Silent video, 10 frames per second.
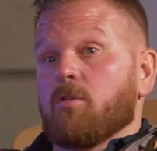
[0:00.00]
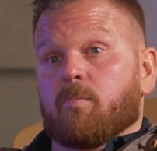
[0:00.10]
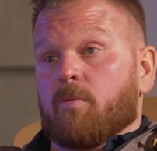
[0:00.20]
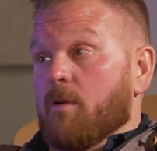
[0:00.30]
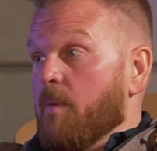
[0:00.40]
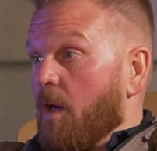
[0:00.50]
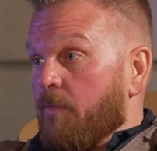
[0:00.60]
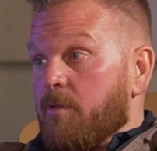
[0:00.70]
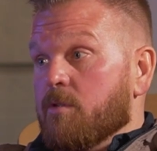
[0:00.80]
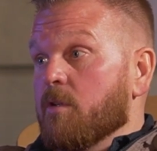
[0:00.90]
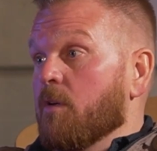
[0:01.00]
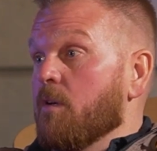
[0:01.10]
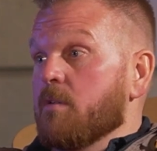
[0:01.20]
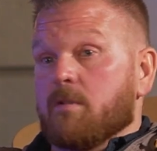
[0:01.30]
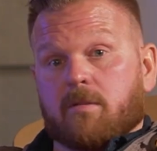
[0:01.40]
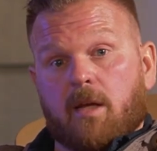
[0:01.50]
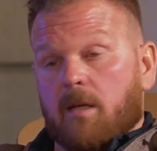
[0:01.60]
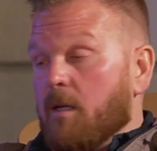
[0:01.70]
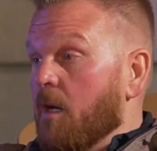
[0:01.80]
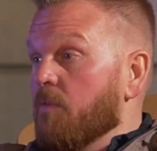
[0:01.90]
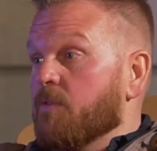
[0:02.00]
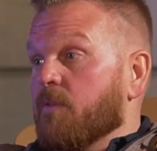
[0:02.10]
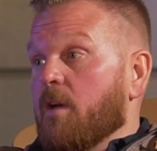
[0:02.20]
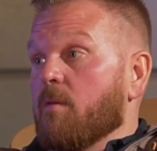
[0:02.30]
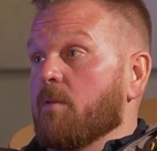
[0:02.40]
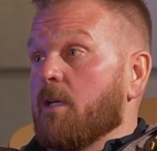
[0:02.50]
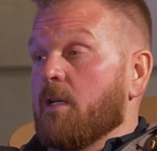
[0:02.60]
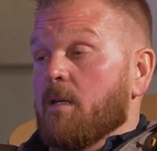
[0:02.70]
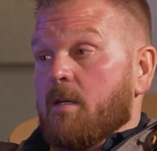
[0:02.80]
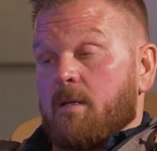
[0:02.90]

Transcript: You're putting him health insurance. You're taking care of his family.